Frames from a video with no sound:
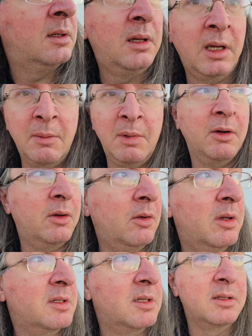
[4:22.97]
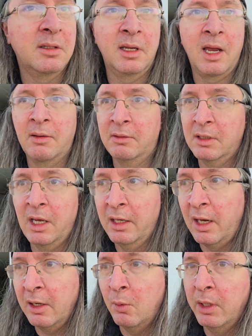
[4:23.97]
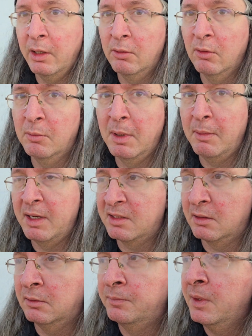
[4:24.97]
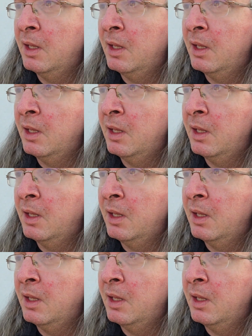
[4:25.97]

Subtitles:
I keep hearing noise, and it's like I don't want to get run over by a bicycle.